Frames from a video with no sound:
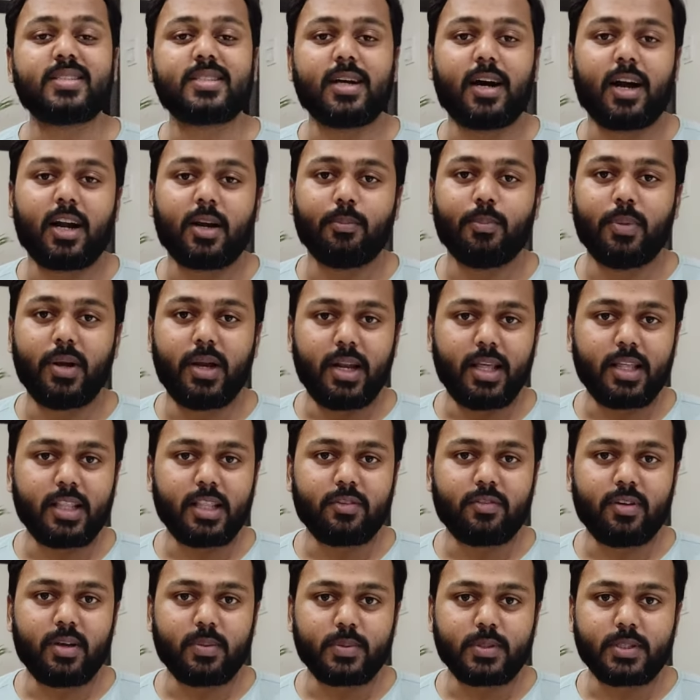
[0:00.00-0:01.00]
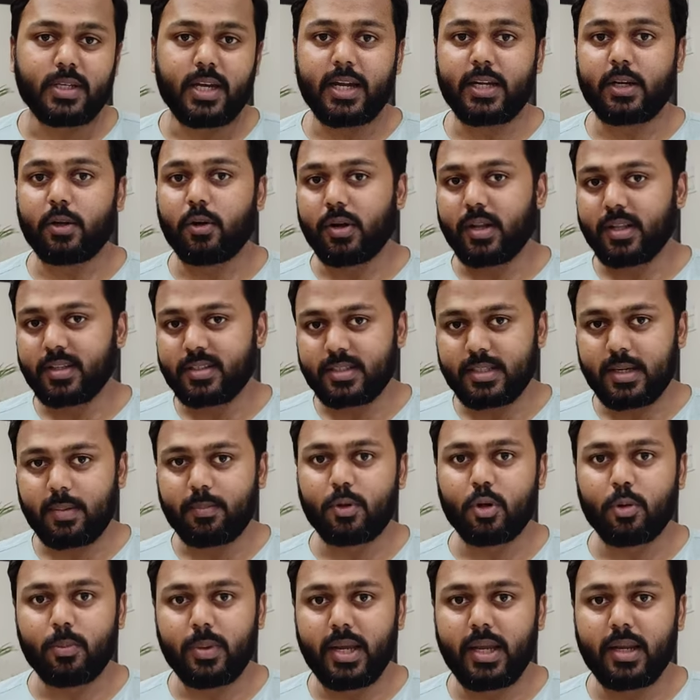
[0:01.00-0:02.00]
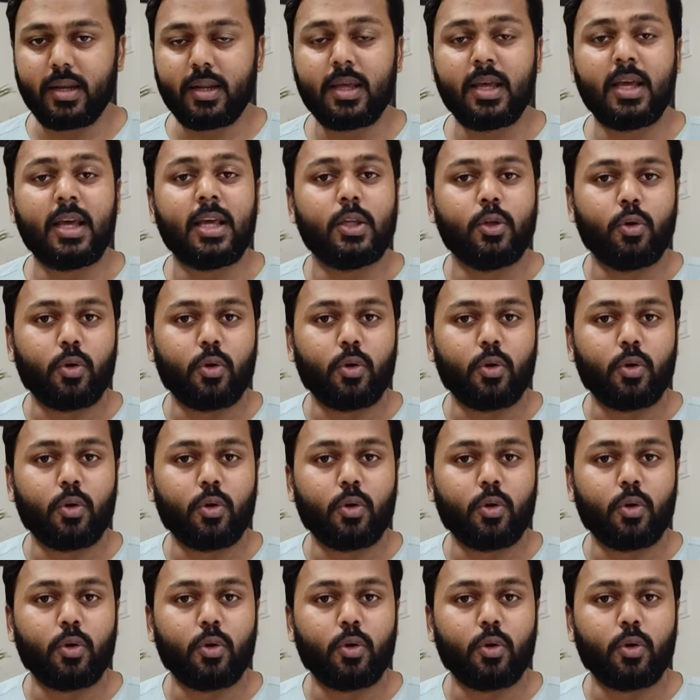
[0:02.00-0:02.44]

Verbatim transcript: start building the website on a subdomain.